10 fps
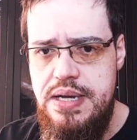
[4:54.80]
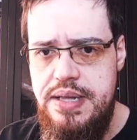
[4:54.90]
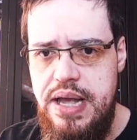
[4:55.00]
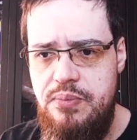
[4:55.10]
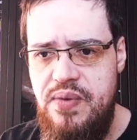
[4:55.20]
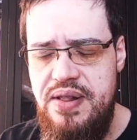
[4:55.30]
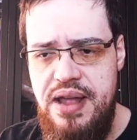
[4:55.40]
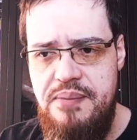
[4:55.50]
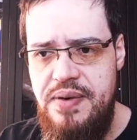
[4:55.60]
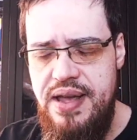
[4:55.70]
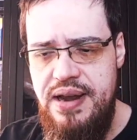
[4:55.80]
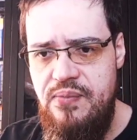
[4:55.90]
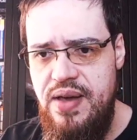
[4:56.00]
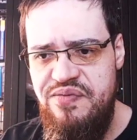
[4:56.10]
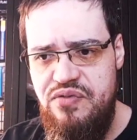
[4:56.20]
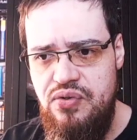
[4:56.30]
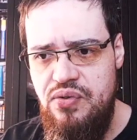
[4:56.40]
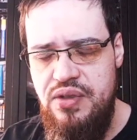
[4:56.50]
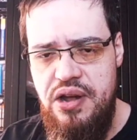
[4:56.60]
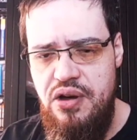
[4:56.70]
That when the airplane went
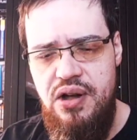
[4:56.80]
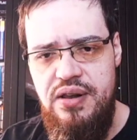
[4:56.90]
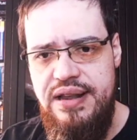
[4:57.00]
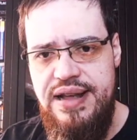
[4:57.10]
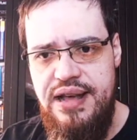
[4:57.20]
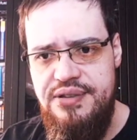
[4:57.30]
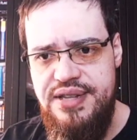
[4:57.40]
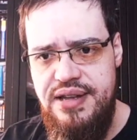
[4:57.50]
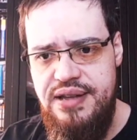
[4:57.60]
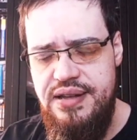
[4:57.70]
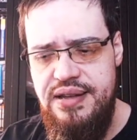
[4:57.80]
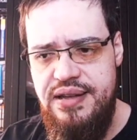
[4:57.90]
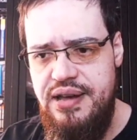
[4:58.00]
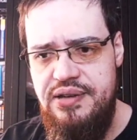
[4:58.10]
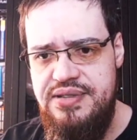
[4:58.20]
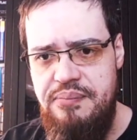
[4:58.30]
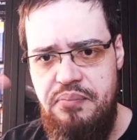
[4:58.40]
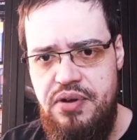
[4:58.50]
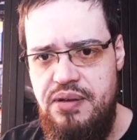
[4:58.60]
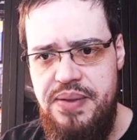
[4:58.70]
through the hole, it caused a
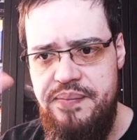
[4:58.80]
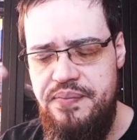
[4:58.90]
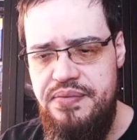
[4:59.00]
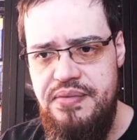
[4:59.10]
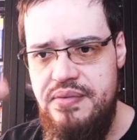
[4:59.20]
problem.